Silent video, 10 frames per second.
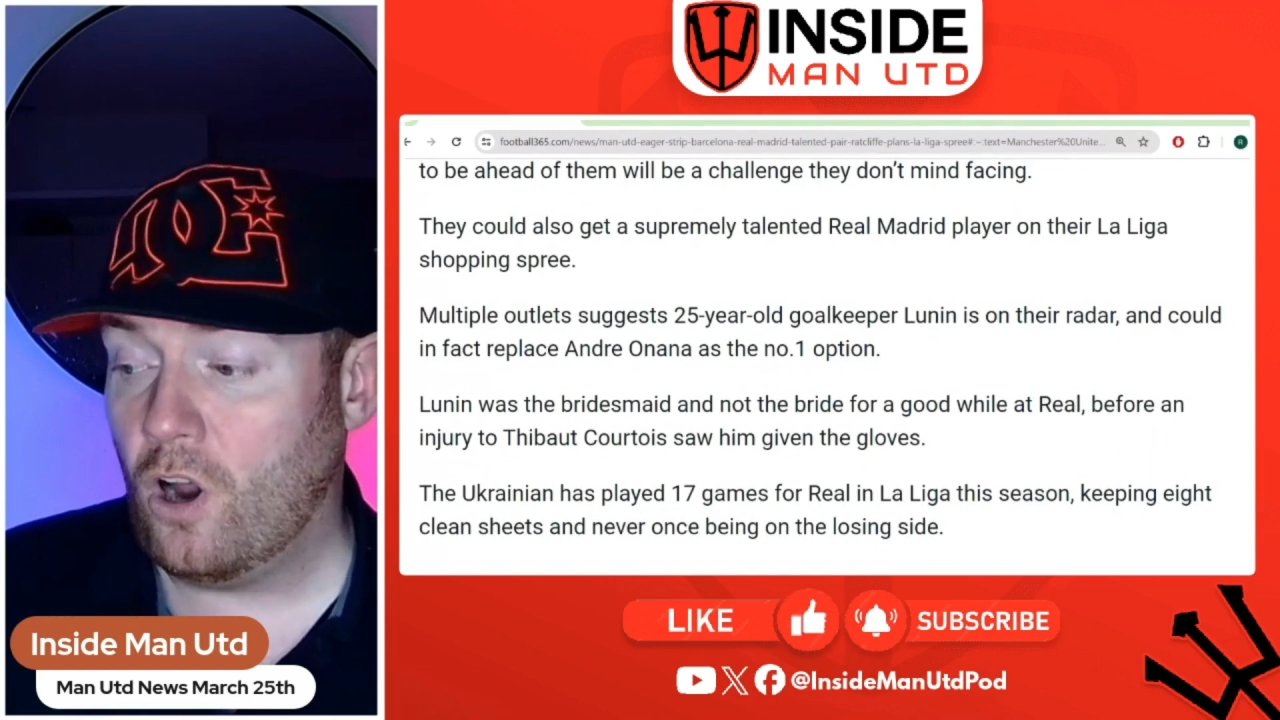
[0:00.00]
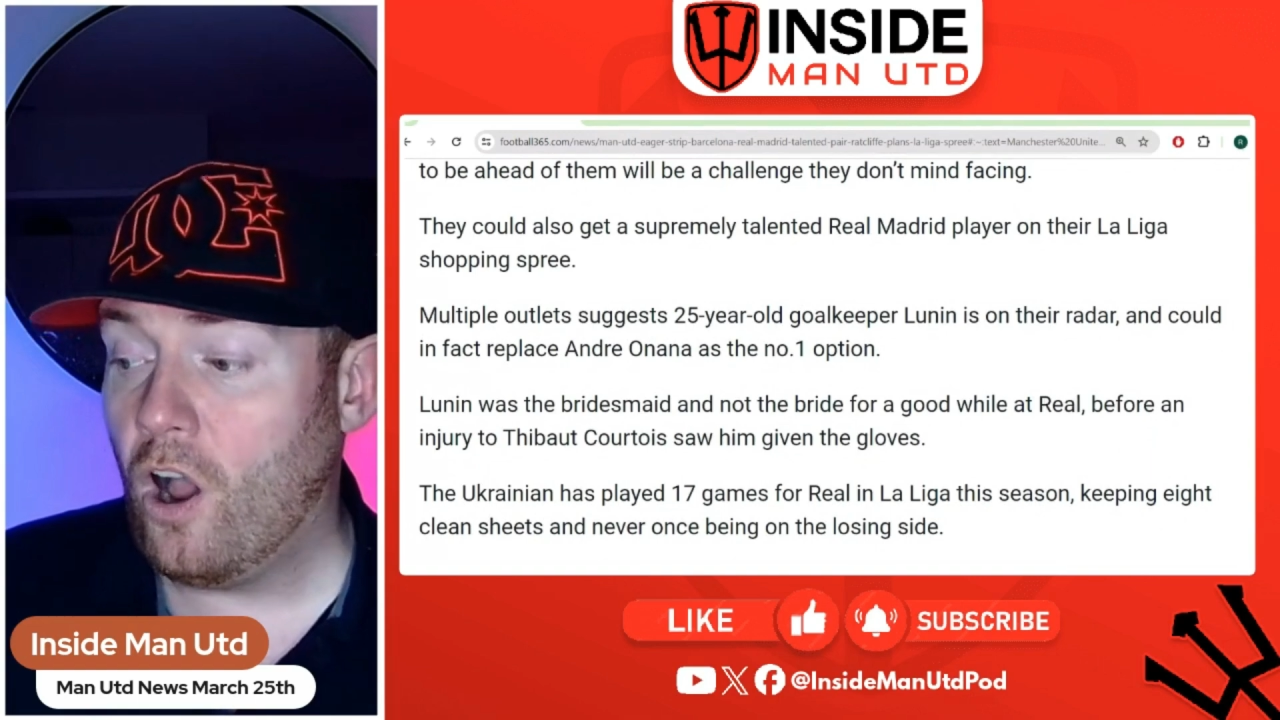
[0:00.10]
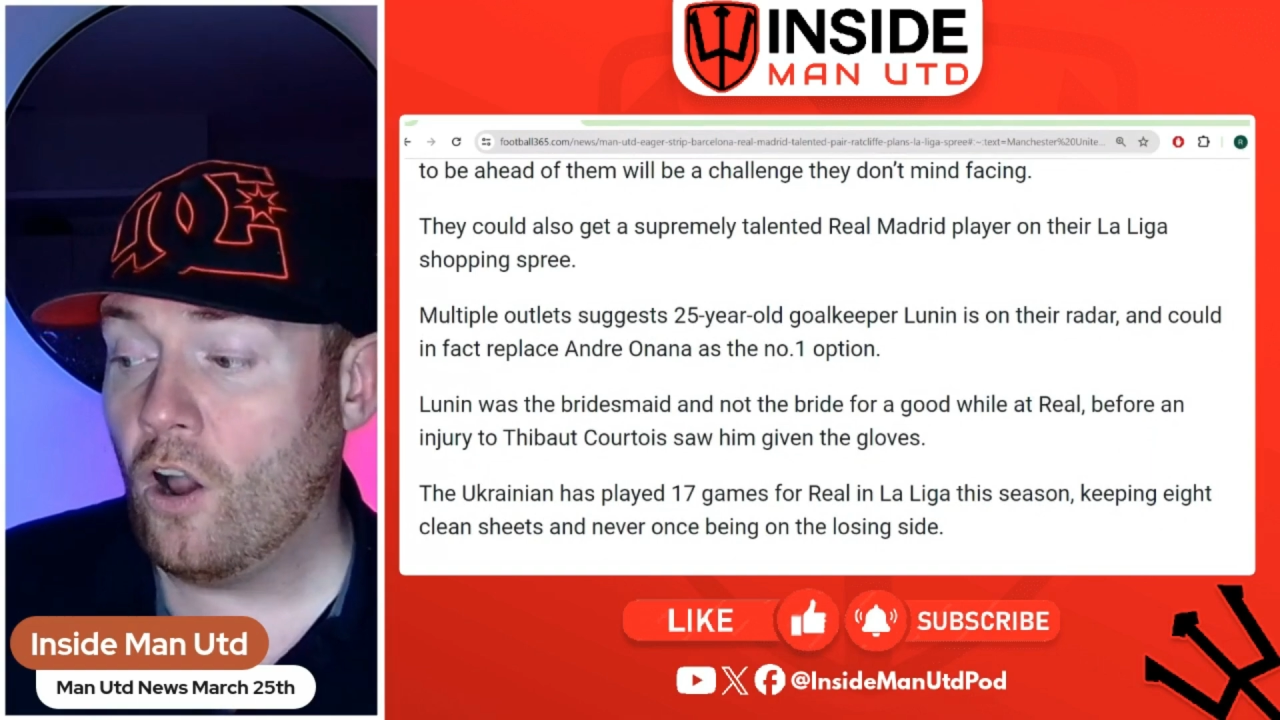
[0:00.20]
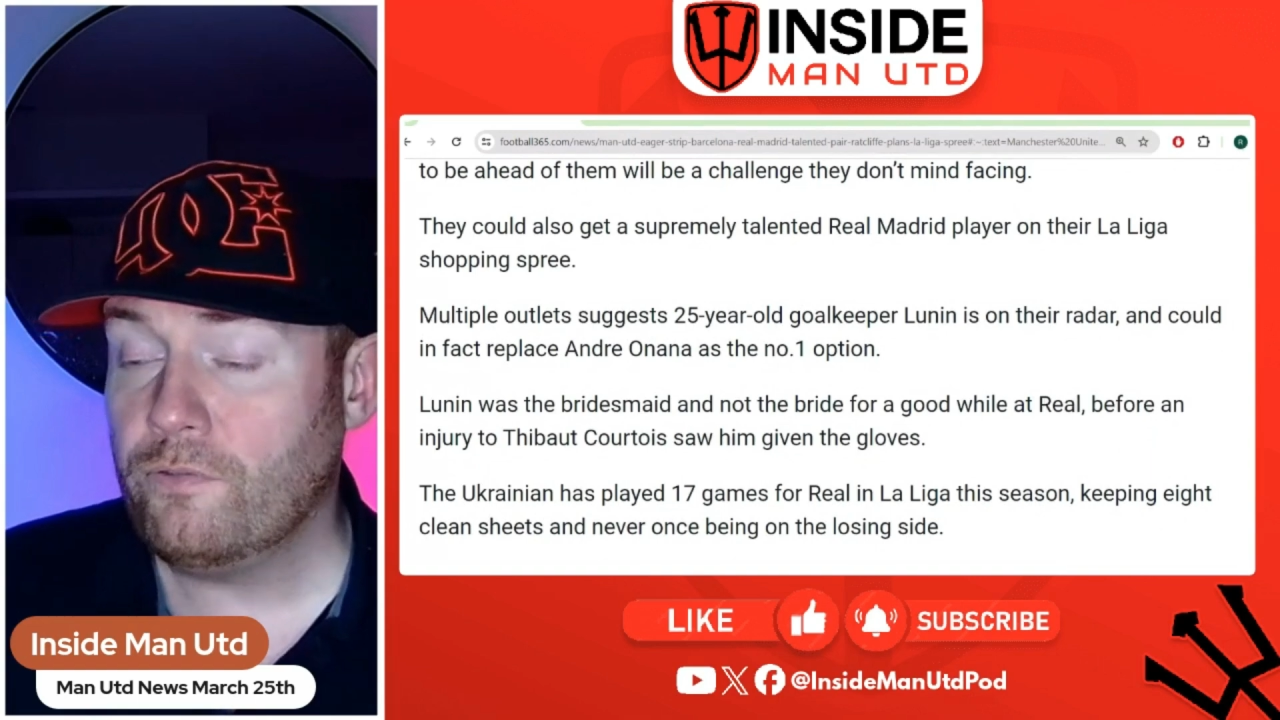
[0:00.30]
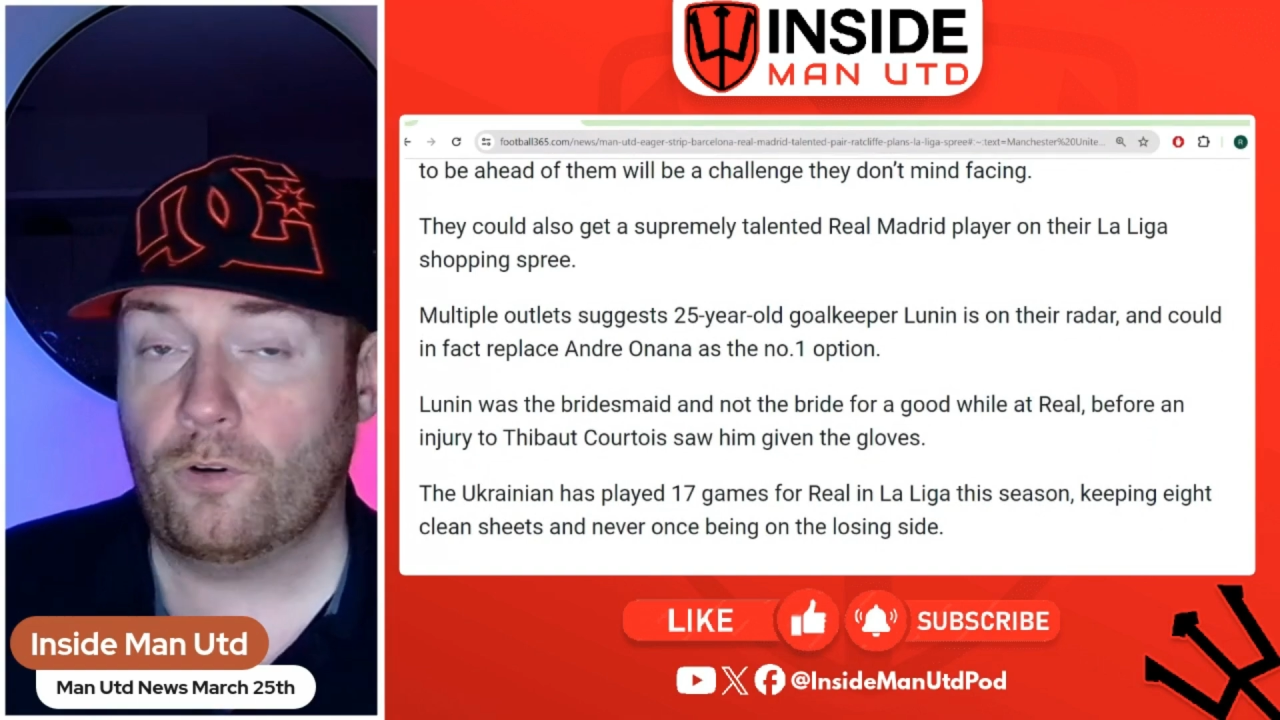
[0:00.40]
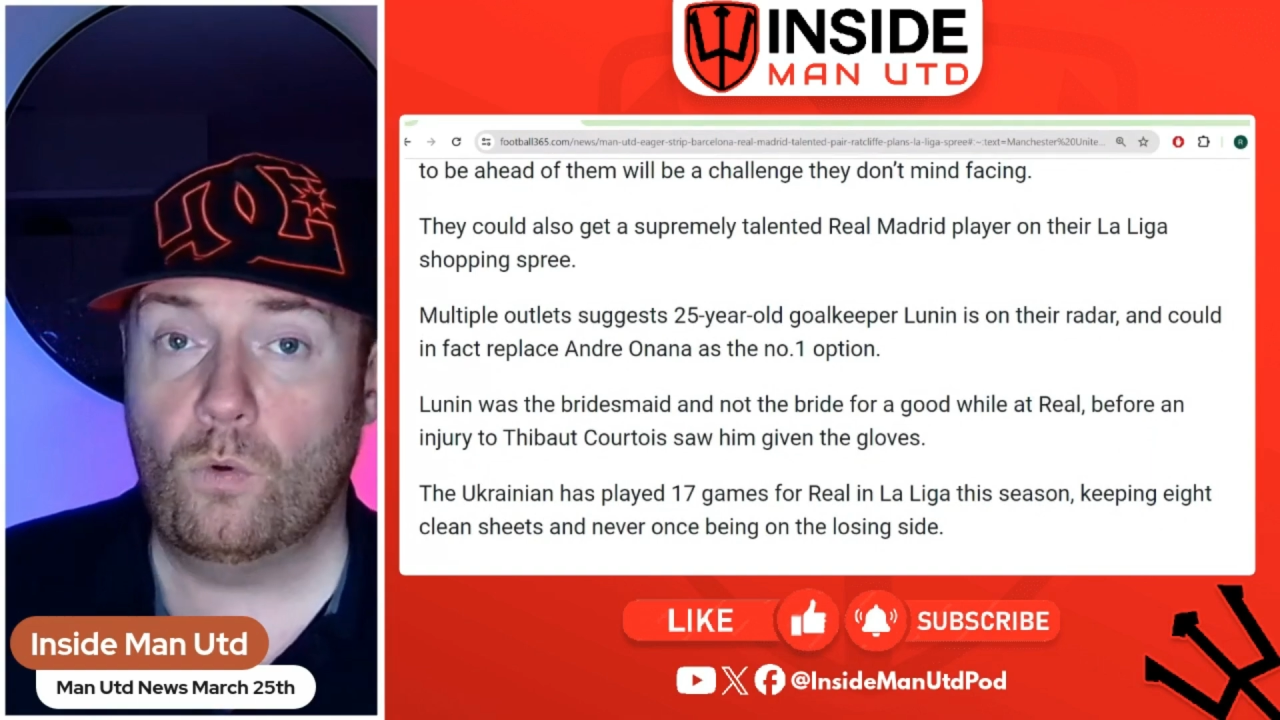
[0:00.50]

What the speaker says: I for